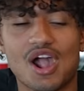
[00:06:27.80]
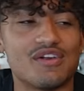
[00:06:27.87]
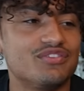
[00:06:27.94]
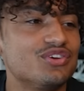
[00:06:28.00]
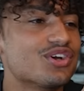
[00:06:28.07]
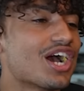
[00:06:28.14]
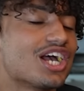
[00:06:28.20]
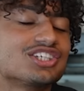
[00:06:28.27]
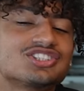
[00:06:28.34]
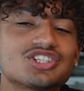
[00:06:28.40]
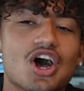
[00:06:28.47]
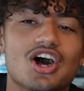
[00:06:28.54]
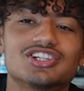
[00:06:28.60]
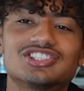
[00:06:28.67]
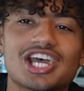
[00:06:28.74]
If you guys
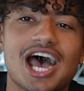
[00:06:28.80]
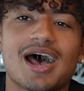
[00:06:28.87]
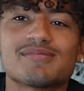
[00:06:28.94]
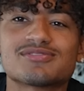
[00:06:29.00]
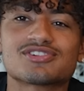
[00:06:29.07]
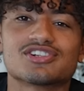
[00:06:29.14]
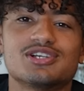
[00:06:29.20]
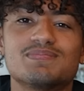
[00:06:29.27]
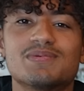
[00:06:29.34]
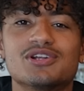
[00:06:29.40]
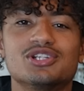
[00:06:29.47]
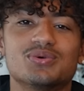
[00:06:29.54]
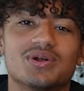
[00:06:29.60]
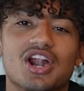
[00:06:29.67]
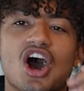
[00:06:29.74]
saw Tap sleeping,
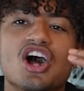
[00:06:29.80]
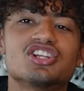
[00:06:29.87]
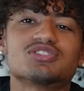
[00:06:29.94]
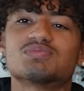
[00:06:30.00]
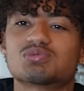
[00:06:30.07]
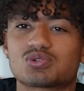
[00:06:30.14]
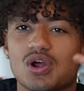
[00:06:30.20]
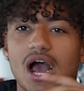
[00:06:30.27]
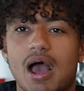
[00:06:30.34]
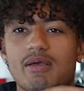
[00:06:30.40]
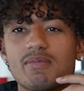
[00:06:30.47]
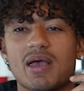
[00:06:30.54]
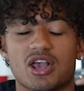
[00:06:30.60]
you would unsubscribe. You'd